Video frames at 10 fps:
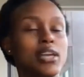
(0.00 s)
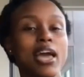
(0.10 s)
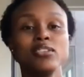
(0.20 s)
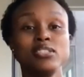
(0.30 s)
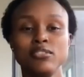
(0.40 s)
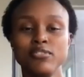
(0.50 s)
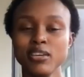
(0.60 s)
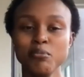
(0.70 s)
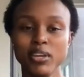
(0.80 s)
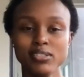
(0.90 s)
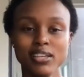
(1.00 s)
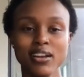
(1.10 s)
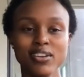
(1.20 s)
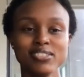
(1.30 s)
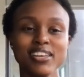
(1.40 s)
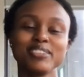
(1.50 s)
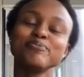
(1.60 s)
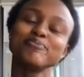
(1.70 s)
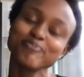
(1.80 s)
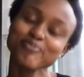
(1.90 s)
LTV means here. And it's like,
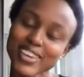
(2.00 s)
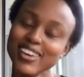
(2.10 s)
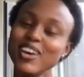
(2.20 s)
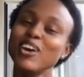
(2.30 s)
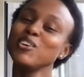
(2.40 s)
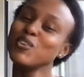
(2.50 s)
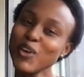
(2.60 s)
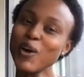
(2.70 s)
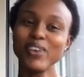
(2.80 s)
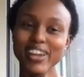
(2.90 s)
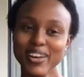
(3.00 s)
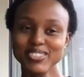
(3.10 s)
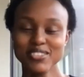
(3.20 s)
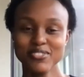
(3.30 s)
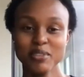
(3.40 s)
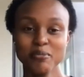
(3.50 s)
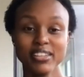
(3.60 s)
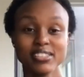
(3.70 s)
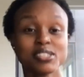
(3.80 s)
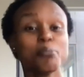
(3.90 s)
you know what LTV means,